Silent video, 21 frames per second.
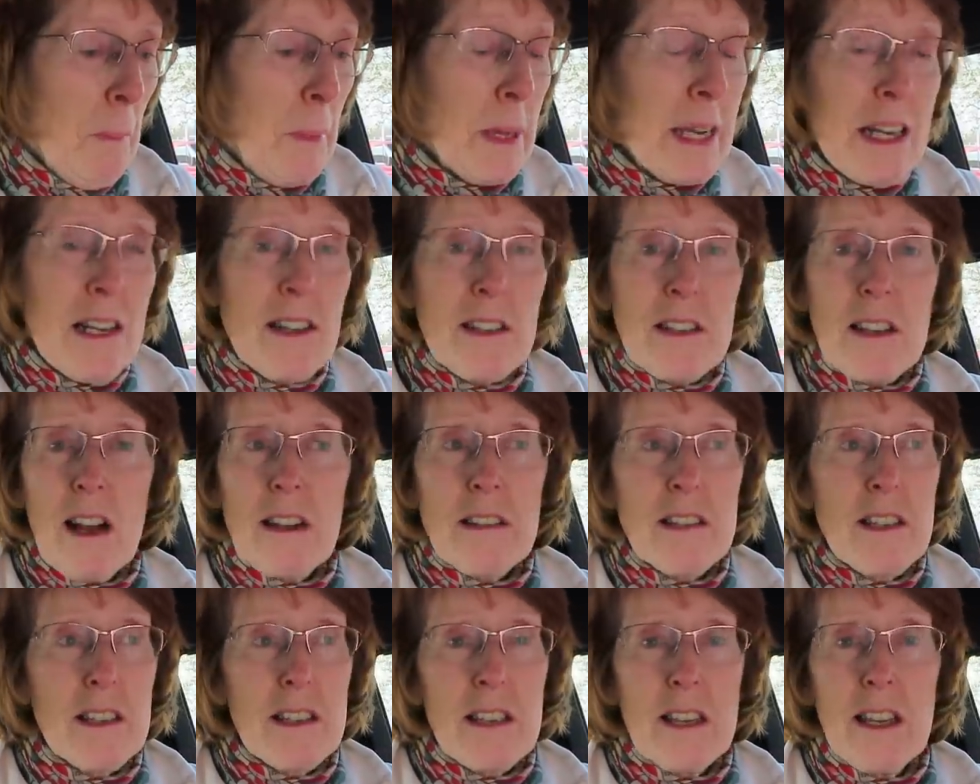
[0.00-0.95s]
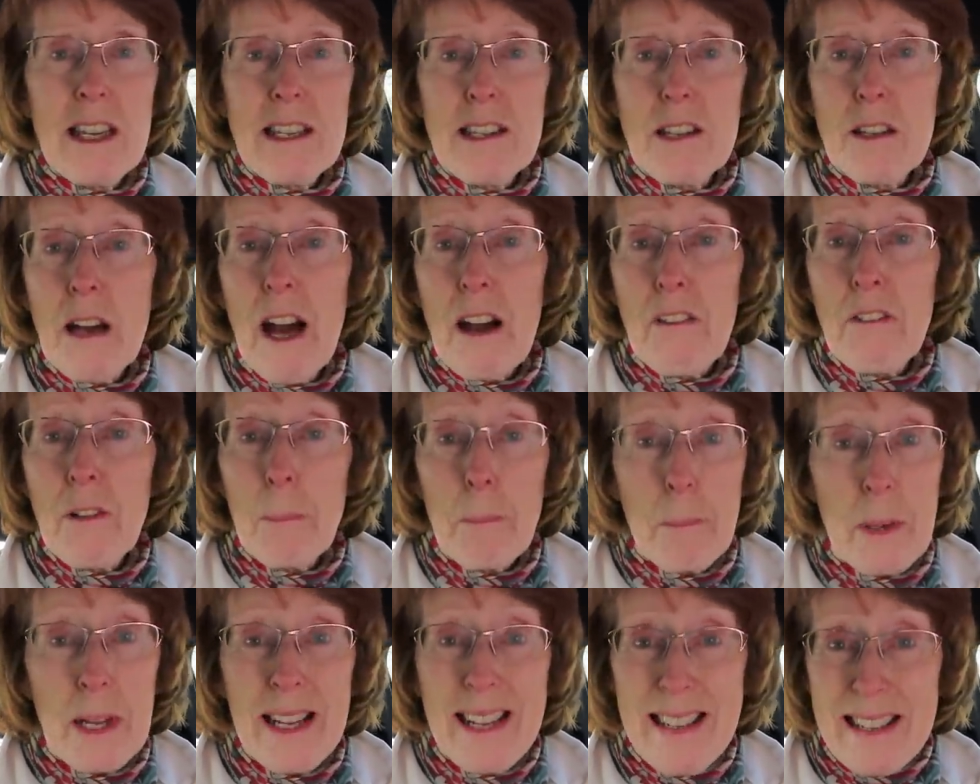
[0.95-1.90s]
because I did need to have a
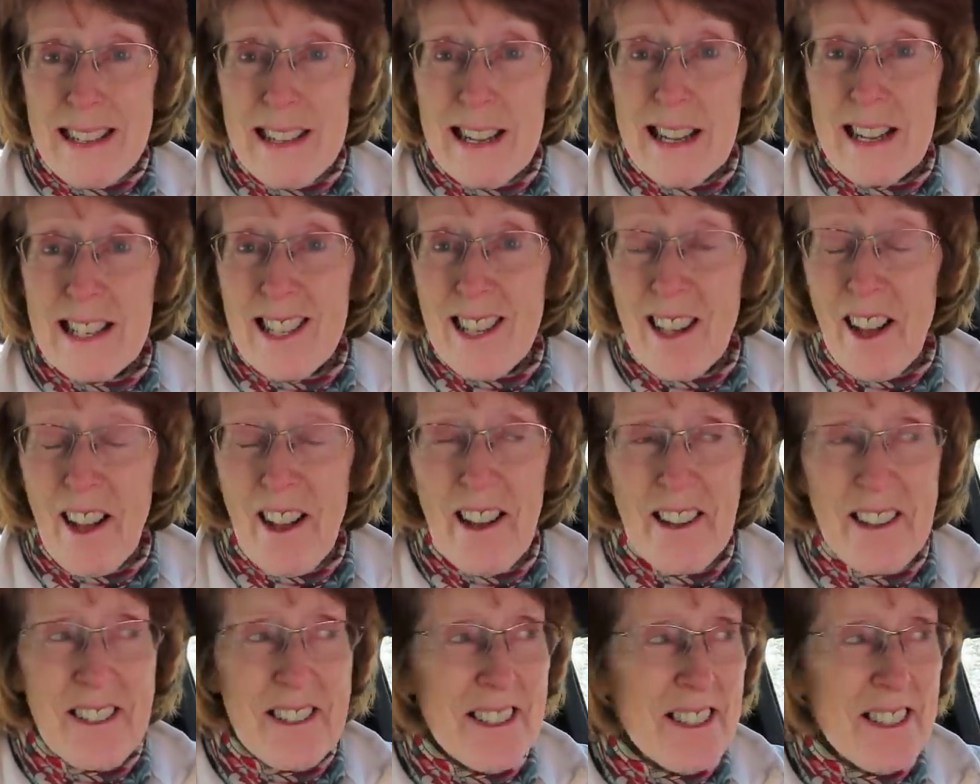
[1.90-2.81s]
pee. So